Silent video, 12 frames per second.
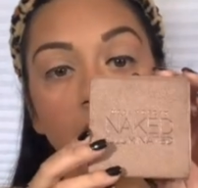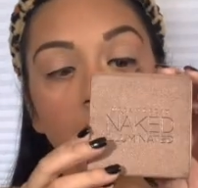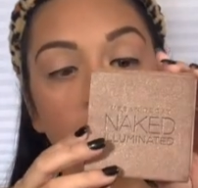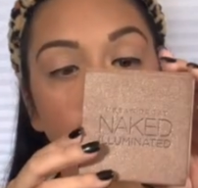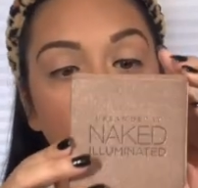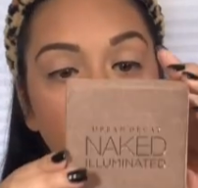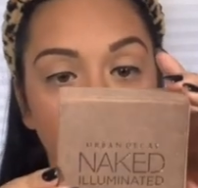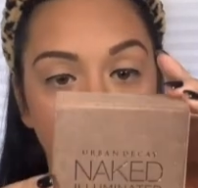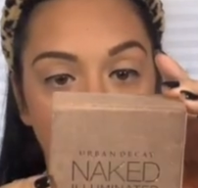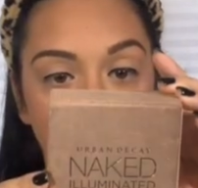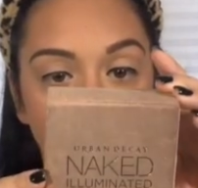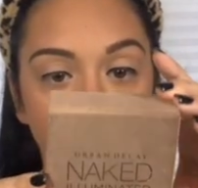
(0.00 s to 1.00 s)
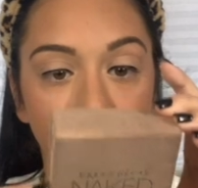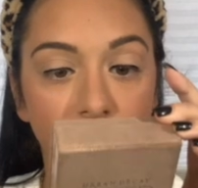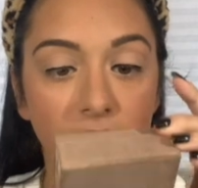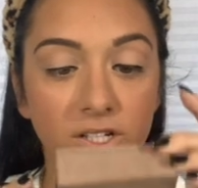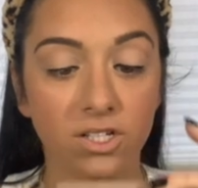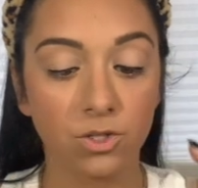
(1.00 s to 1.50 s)
Shimmer.
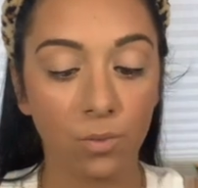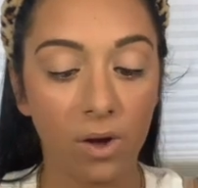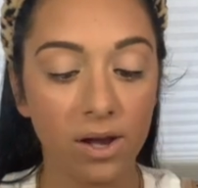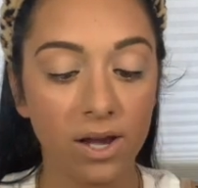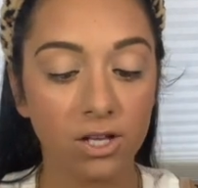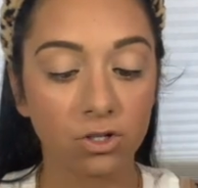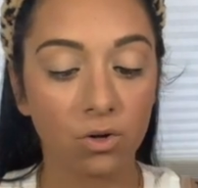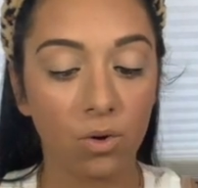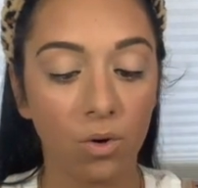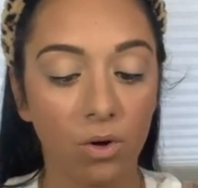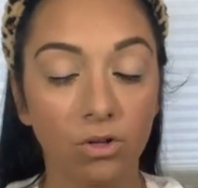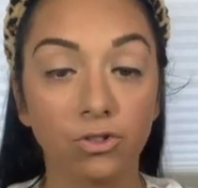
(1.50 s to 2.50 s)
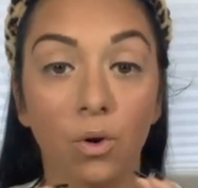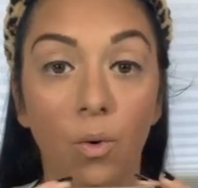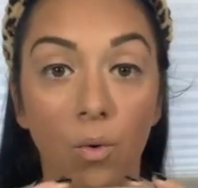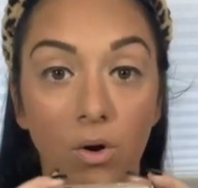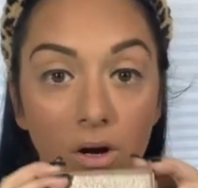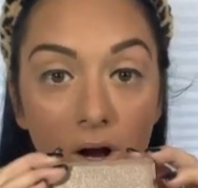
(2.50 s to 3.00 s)
This one is called
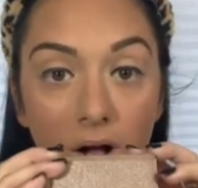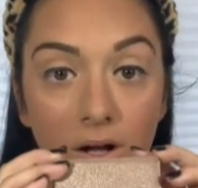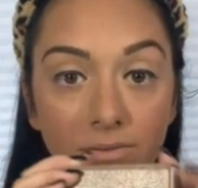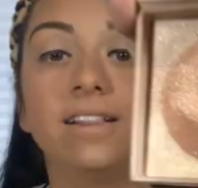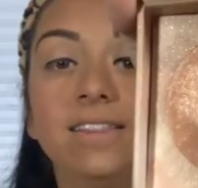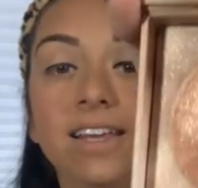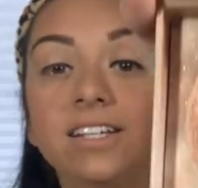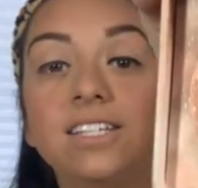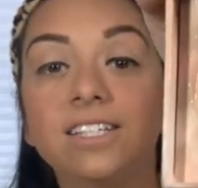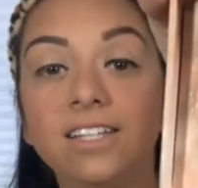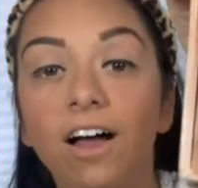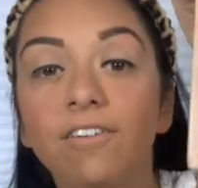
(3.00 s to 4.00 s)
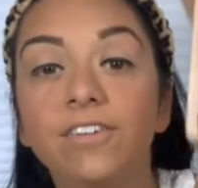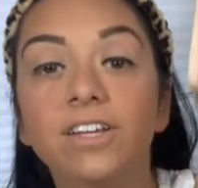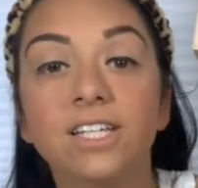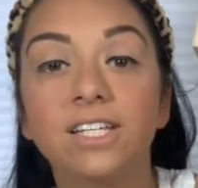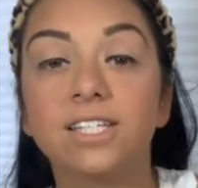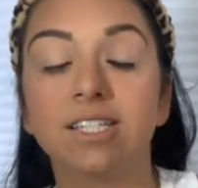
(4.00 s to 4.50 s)
Aura. This stuff is
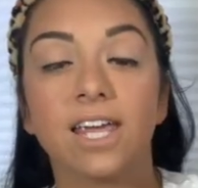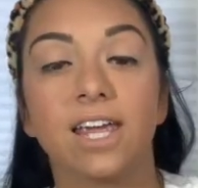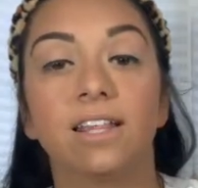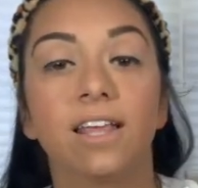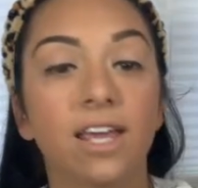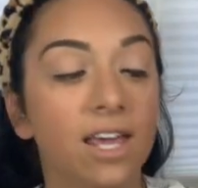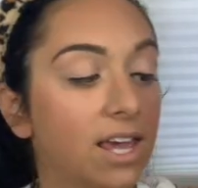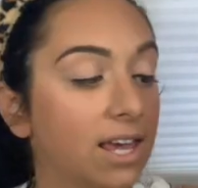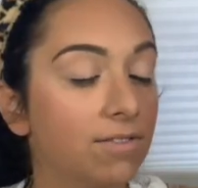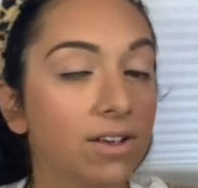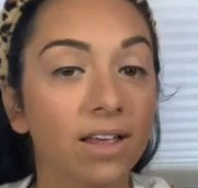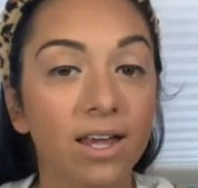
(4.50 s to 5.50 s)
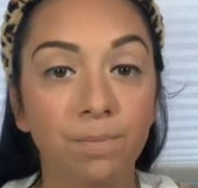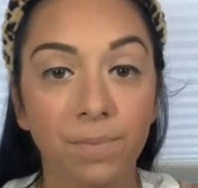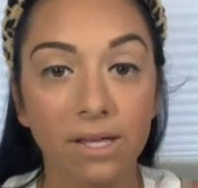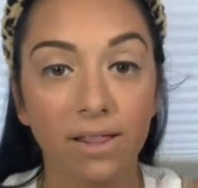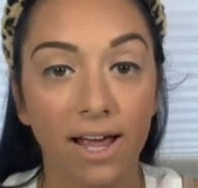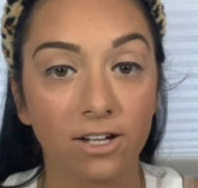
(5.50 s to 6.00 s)
insane. Like even like
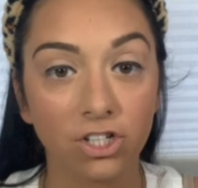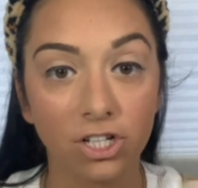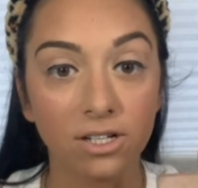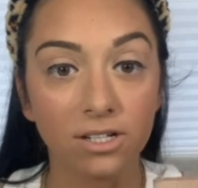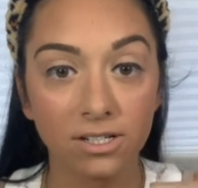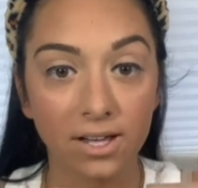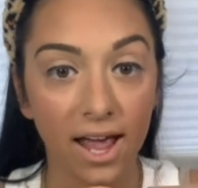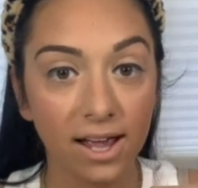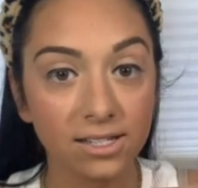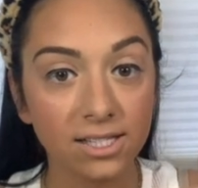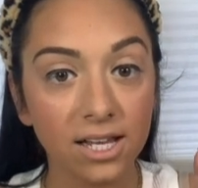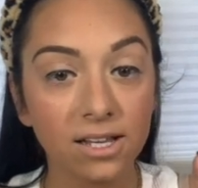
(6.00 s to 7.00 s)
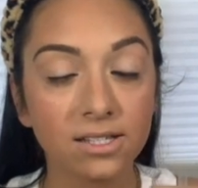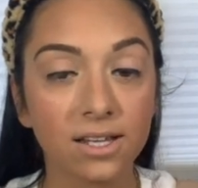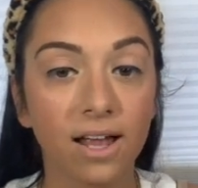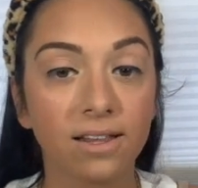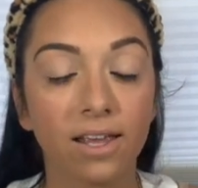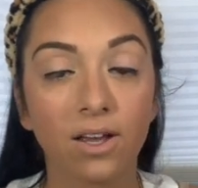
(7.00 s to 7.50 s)
B Lashes has this,
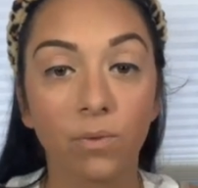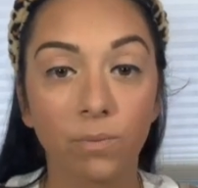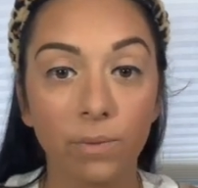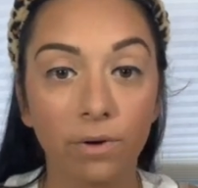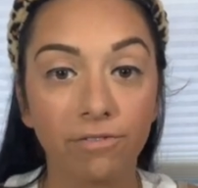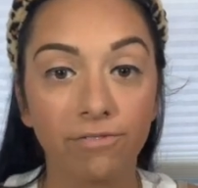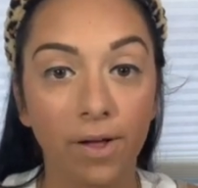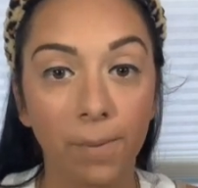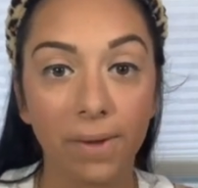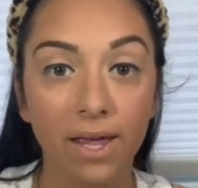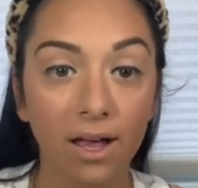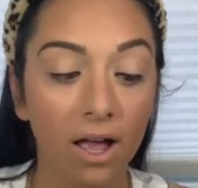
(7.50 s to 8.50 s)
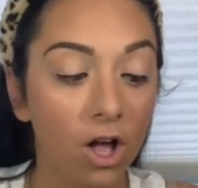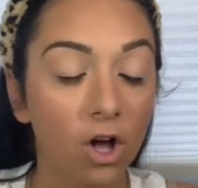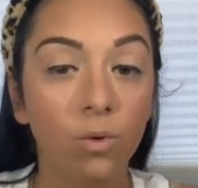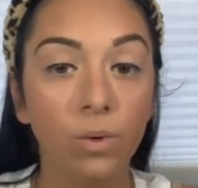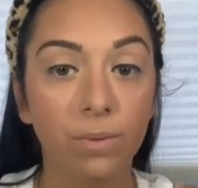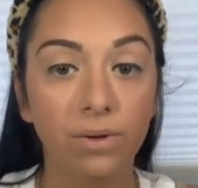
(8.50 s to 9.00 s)
and like when we were filming,
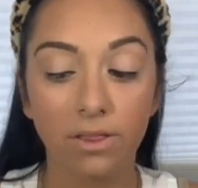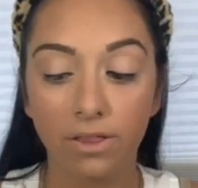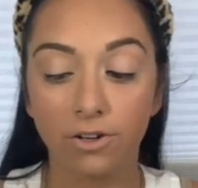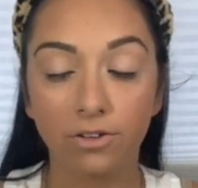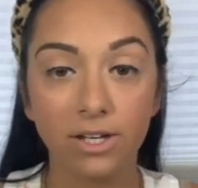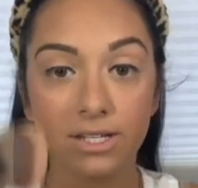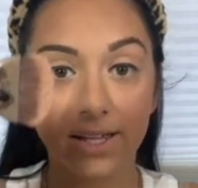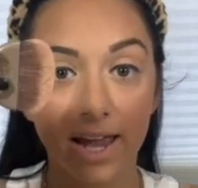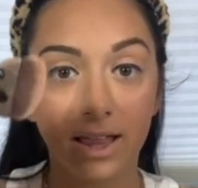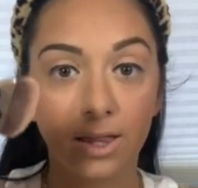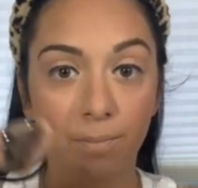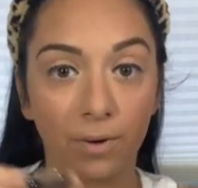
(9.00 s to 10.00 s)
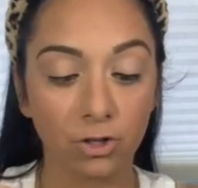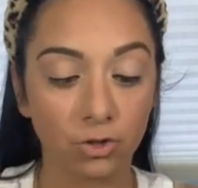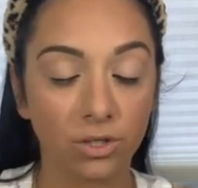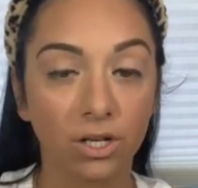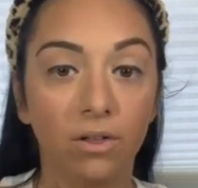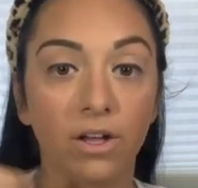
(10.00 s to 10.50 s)
we would literally take the brush with
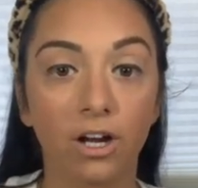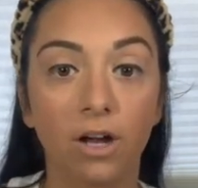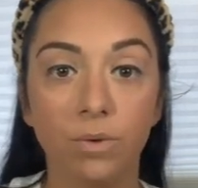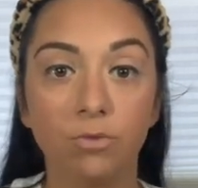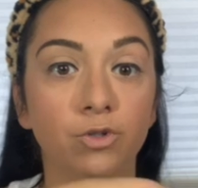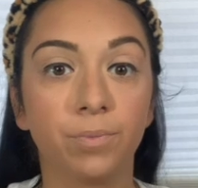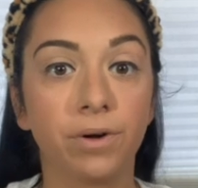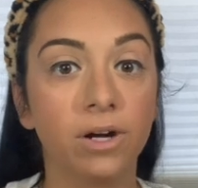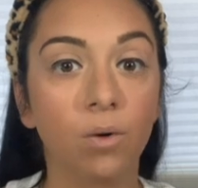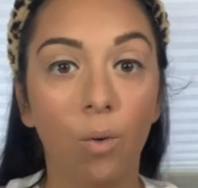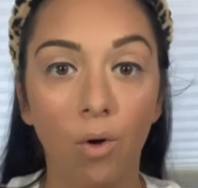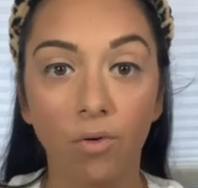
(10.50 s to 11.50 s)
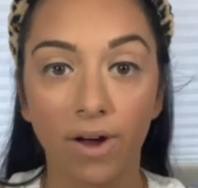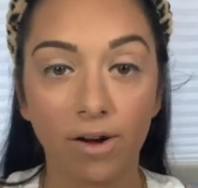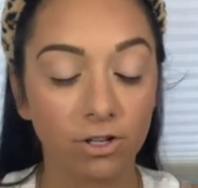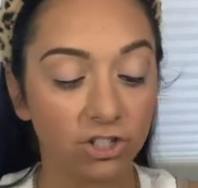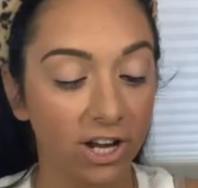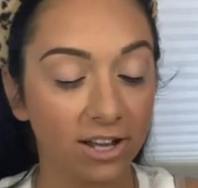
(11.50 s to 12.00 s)
the glitter and we would just put it all over our
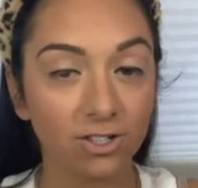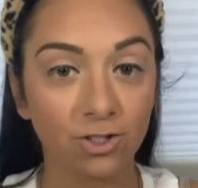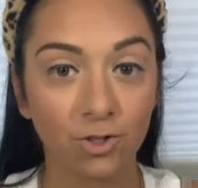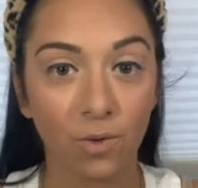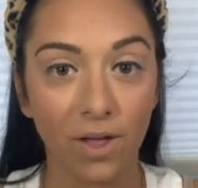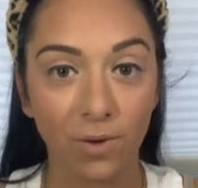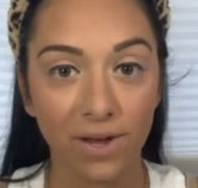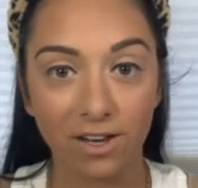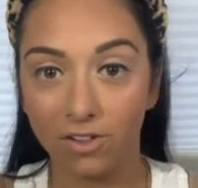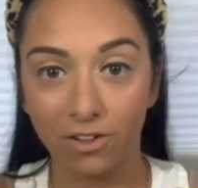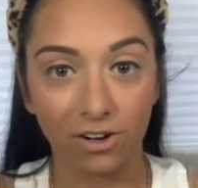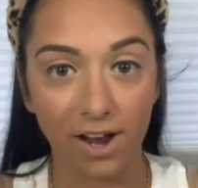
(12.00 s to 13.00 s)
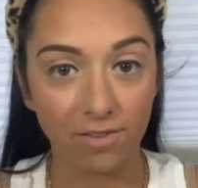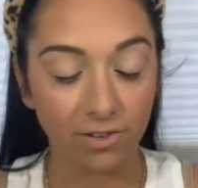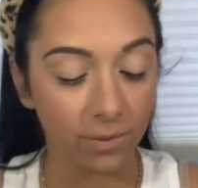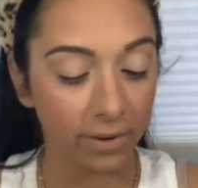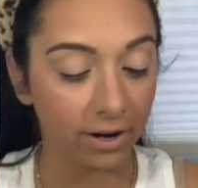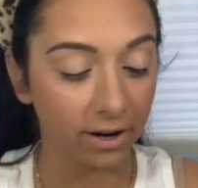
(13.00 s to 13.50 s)
chest so like we had glitter
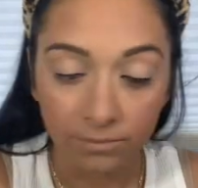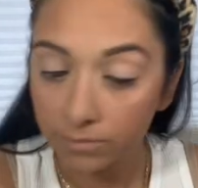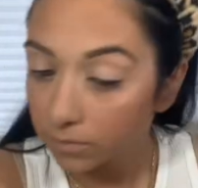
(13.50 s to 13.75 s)
everywhere.